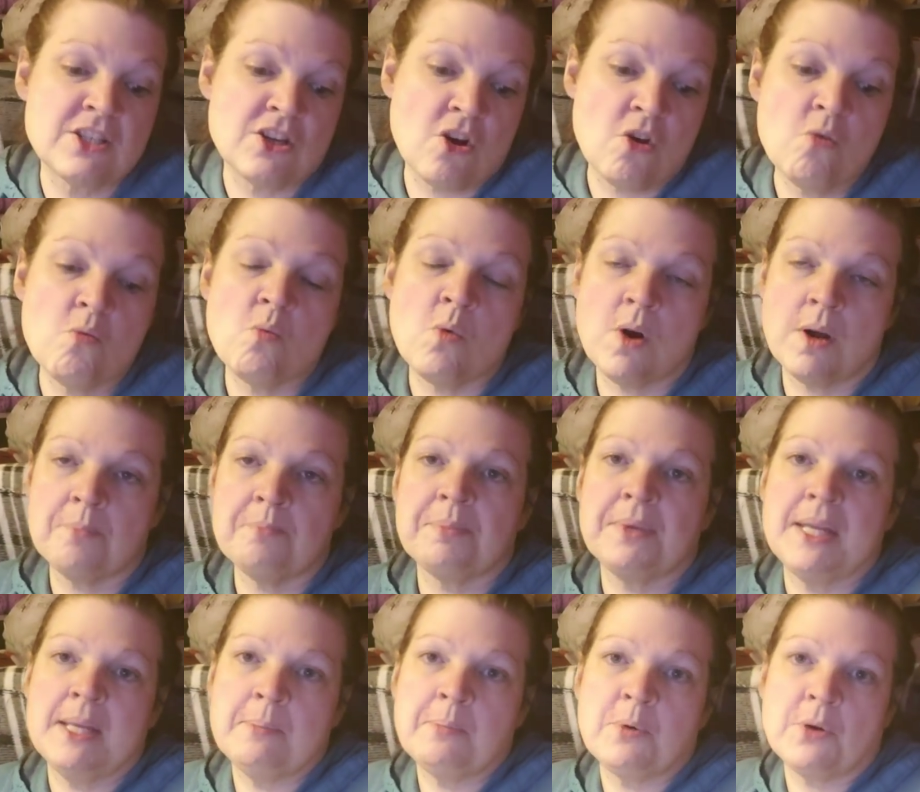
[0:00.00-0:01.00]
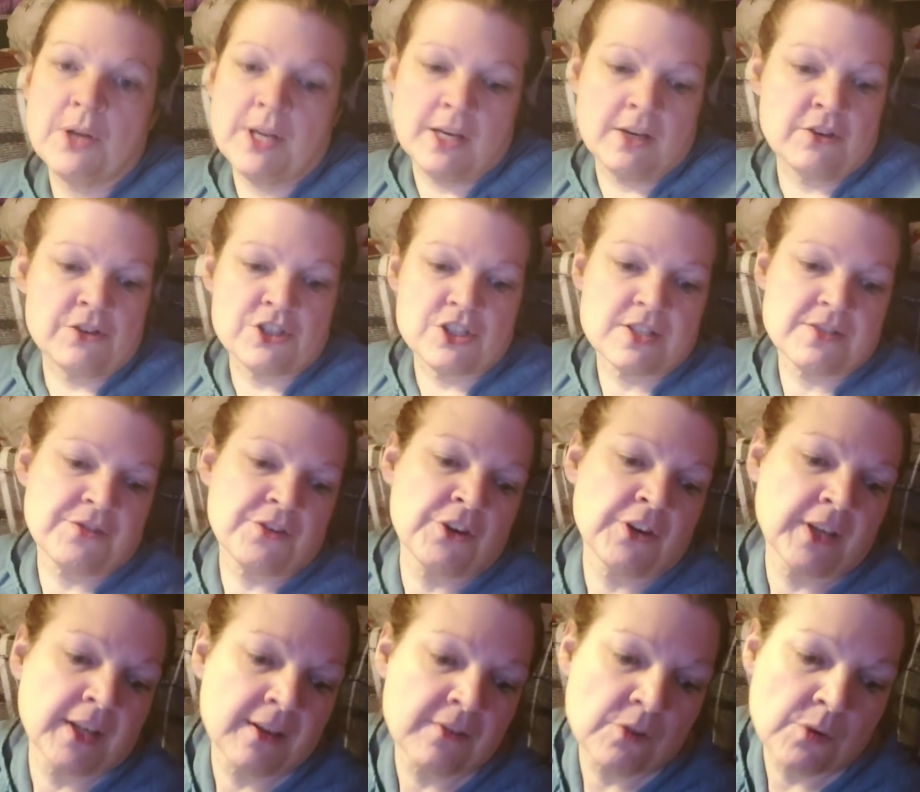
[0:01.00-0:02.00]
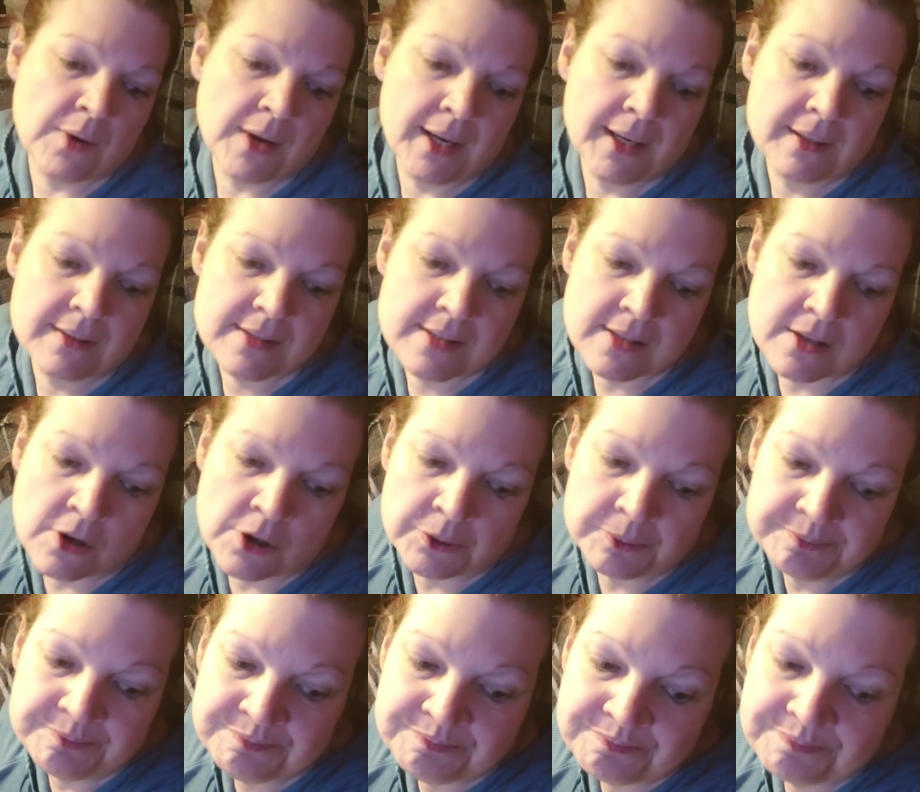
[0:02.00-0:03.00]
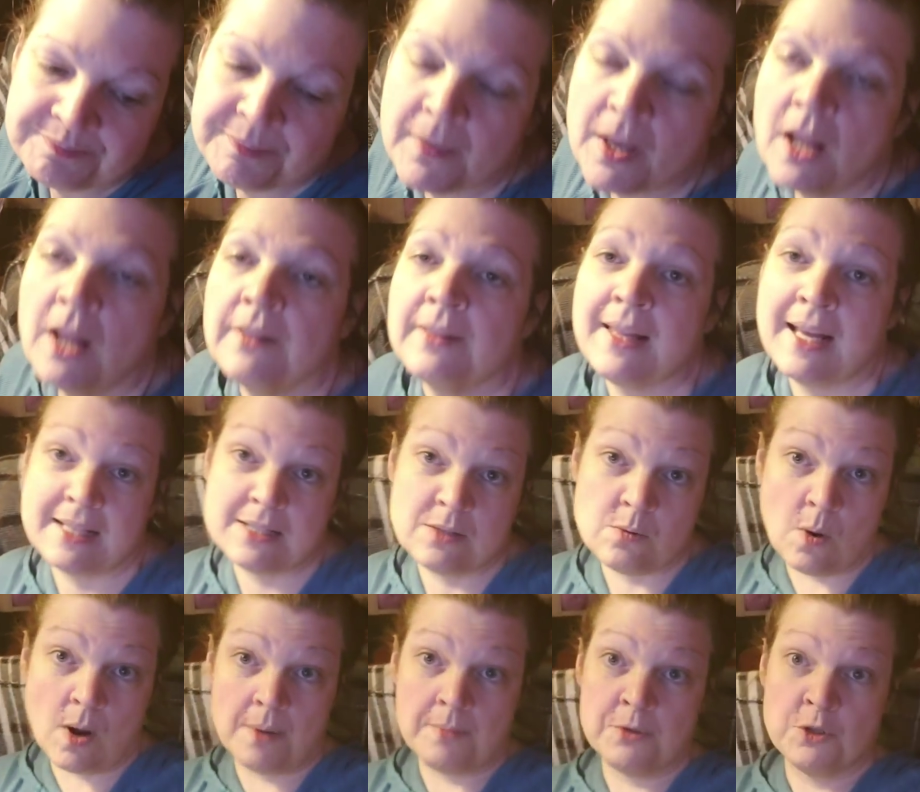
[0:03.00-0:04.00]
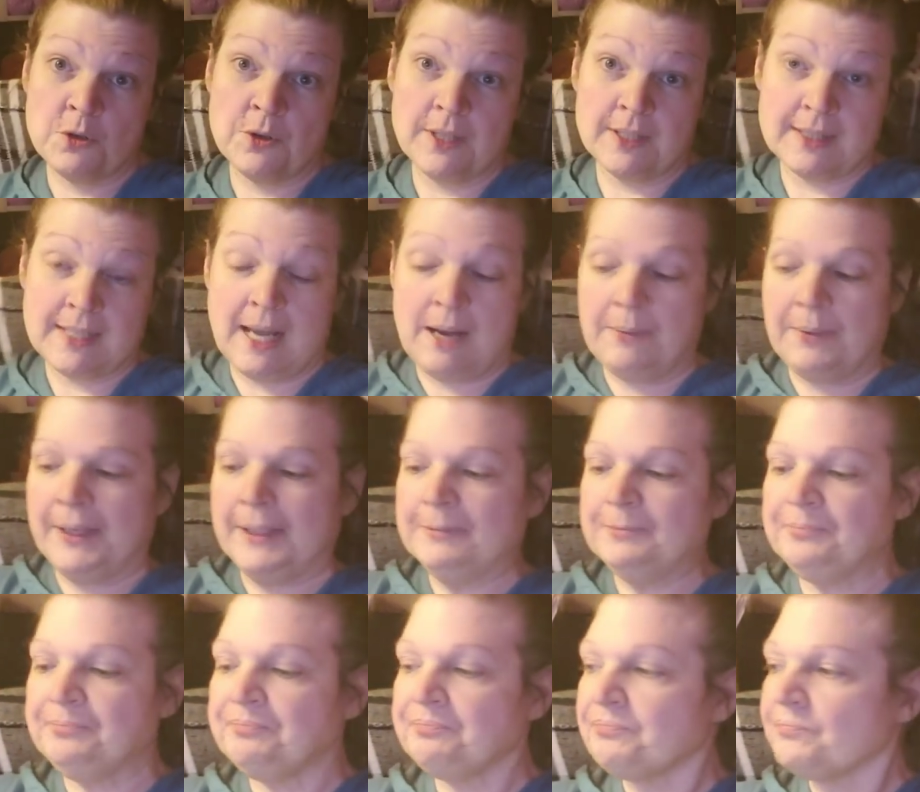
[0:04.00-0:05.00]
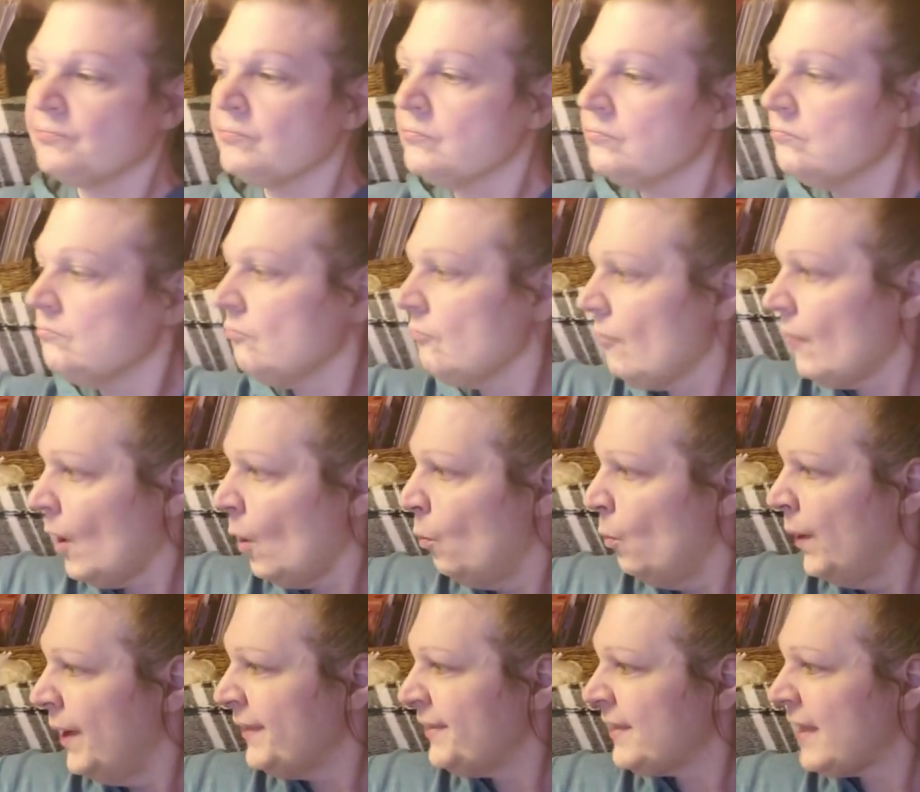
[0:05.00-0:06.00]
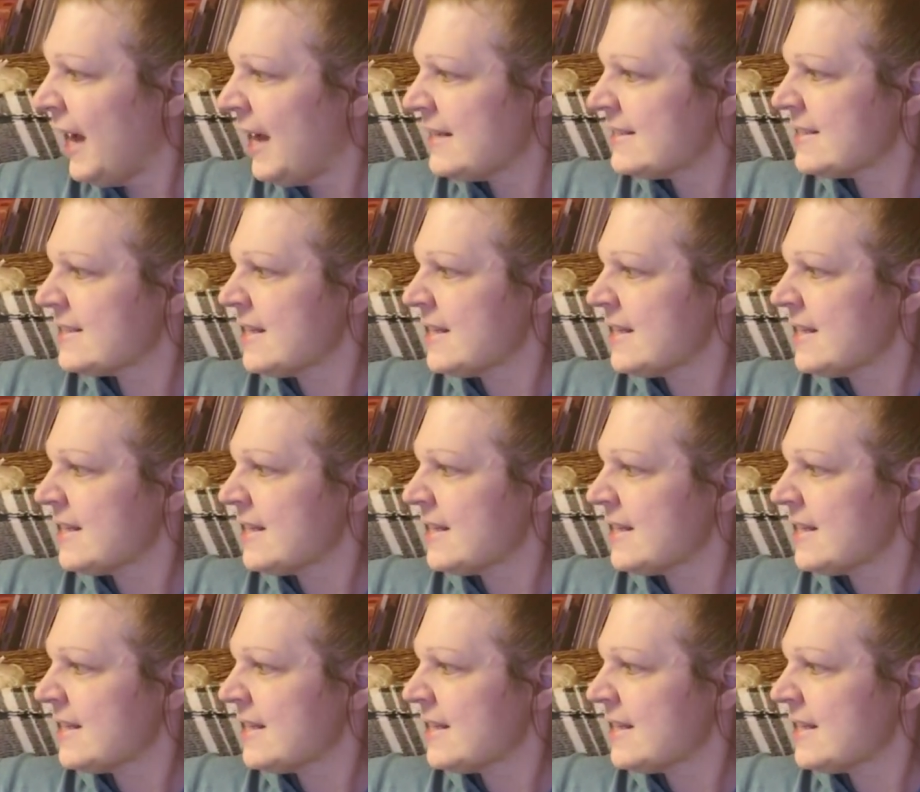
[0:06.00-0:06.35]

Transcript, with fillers: don't want people here just for a giveaway. So that's why I'm doing it that way. With that